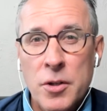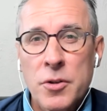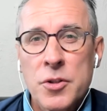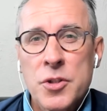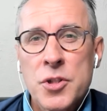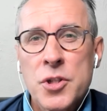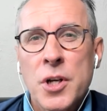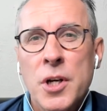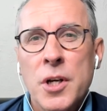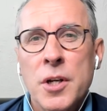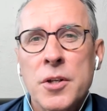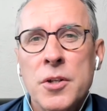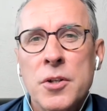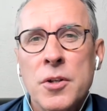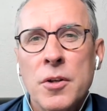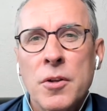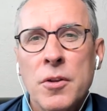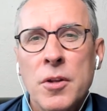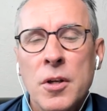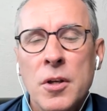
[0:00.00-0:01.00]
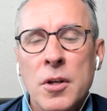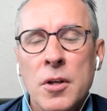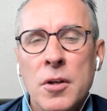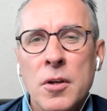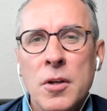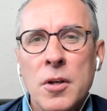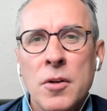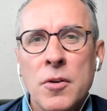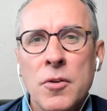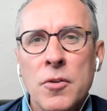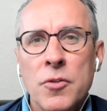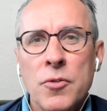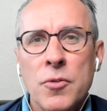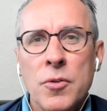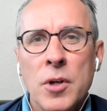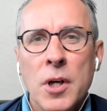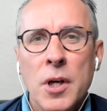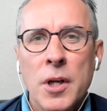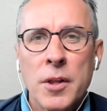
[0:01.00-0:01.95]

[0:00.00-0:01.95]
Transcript: could change the industry,